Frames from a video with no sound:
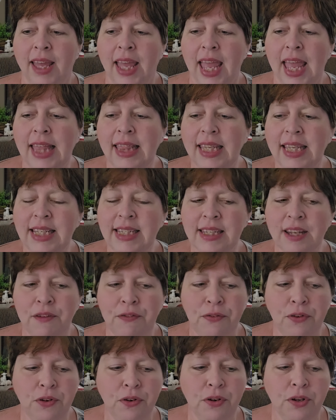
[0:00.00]
At least I
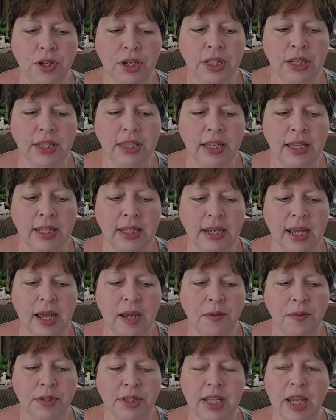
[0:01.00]
feel good that I
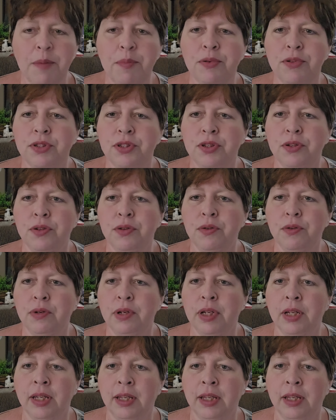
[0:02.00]
was able to